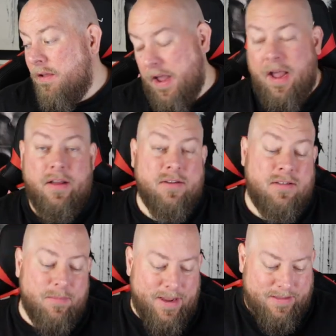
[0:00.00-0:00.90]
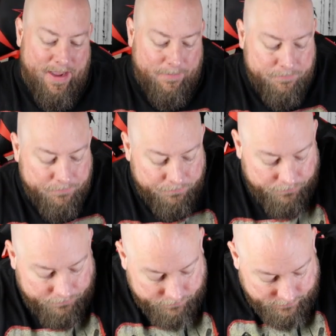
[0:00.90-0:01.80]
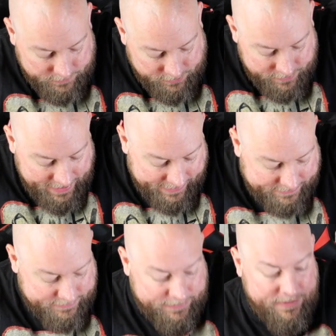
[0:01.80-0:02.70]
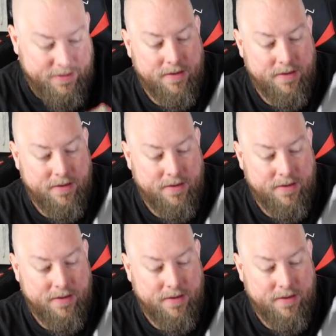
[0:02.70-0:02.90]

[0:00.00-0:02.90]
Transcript: Yeah, something like that. So next,